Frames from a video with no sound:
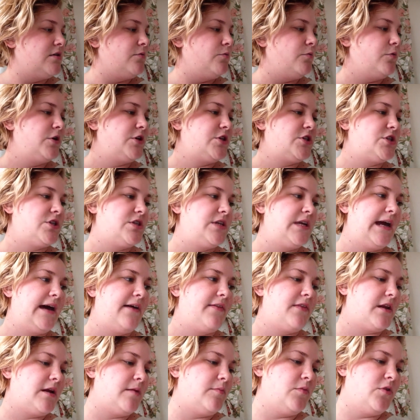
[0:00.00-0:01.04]
which now
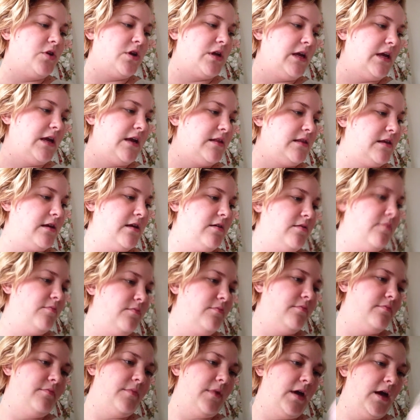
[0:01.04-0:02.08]
that I'm looking at
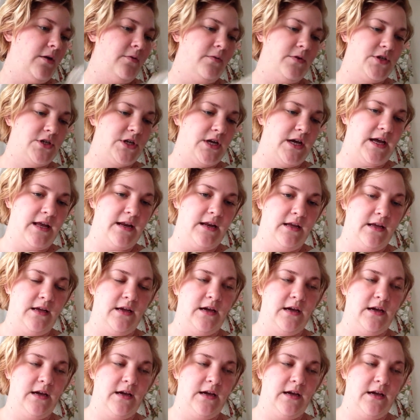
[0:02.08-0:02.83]
them, I wish I hadn't